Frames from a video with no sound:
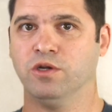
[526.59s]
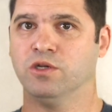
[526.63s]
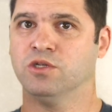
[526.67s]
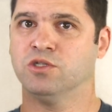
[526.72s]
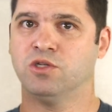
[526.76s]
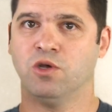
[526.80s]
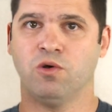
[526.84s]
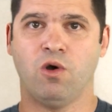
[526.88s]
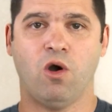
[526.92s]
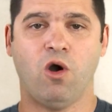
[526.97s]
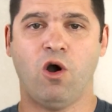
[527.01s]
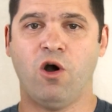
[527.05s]

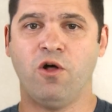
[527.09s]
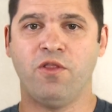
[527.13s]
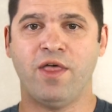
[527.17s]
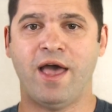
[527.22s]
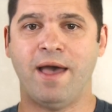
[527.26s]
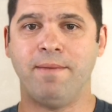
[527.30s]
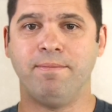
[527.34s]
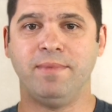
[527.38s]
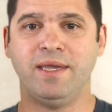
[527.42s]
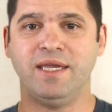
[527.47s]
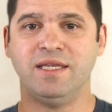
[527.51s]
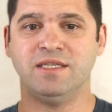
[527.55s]
So all
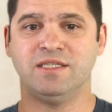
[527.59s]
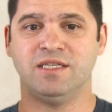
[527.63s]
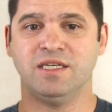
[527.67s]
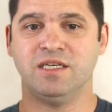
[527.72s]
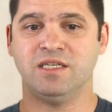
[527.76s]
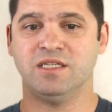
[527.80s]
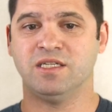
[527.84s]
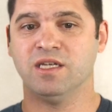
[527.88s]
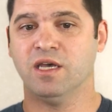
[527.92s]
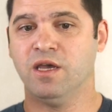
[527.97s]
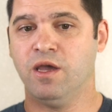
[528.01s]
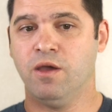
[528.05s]
that means
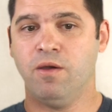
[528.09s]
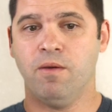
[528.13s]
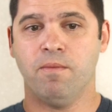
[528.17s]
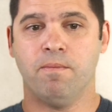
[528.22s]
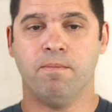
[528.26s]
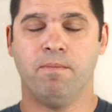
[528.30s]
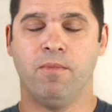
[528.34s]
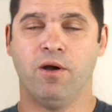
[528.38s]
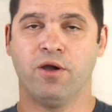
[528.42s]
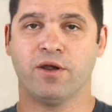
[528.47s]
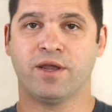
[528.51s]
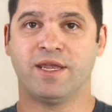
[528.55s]
is
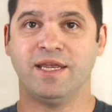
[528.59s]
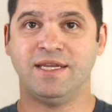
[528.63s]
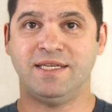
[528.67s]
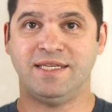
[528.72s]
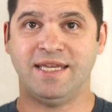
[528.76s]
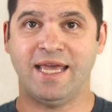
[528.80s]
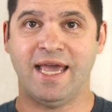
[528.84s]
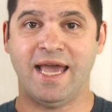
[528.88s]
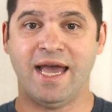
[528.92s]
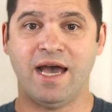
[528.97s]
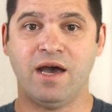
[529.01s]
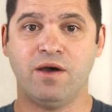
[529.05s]
mark it
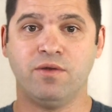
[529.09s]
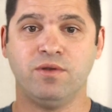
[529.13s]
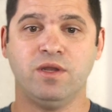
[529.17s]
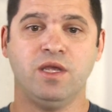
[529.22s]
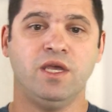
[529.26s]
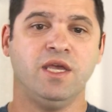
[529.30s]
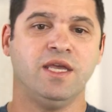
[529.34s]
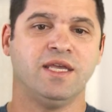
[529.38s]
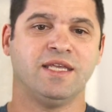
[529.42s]
down,